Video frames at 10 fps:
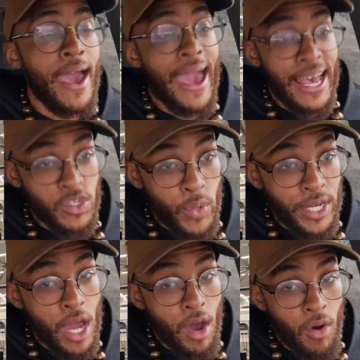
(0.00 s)
as we
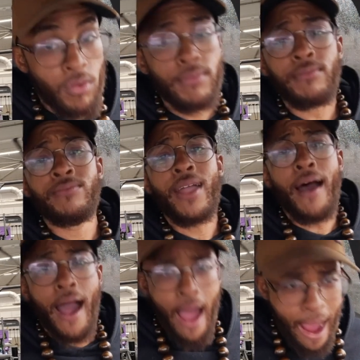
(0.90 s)
know,
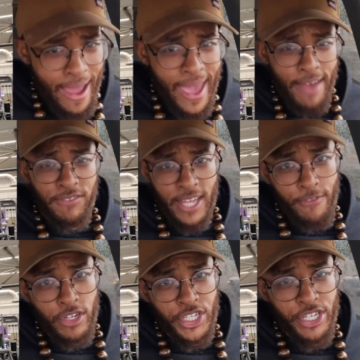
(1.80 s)
I have
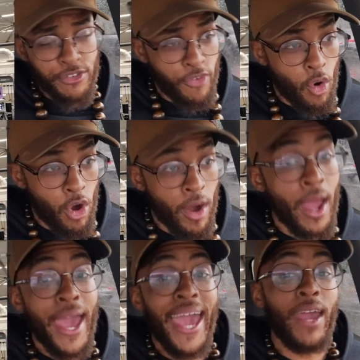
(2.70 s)
leverages for
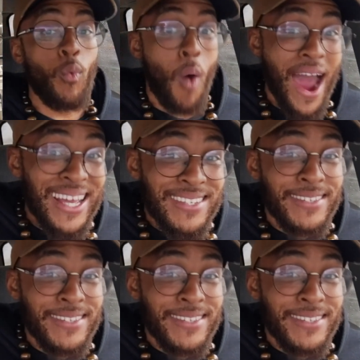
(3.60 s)
a wide